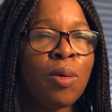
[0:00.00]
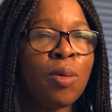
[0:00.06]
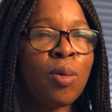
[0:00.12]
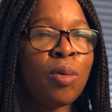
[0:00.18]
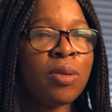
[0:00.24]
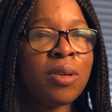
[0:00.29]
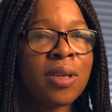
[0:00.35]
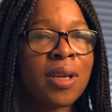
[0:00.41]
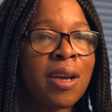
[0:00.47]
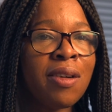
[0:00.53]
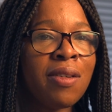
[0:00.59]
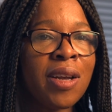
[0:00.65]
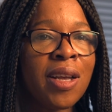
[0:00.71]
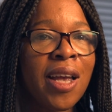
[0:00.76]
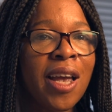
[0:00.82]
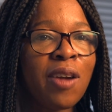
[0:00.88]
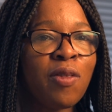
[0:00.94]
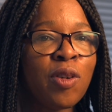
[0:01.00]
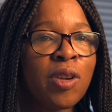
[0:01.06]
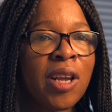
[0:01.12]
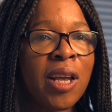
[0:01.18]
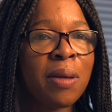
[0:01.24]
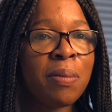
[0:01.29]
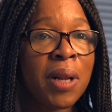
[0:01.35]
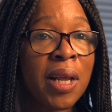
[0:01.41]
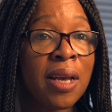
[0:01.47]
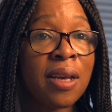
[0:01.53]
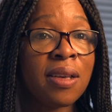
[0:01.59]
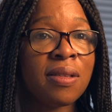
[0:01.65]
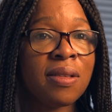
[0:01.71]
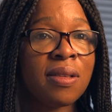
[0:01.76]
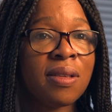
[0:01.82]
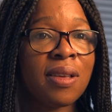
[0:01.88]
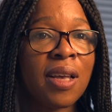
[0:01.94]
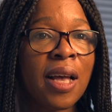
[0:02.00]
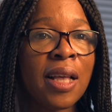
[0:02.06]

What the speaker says: ordinary, everyday place.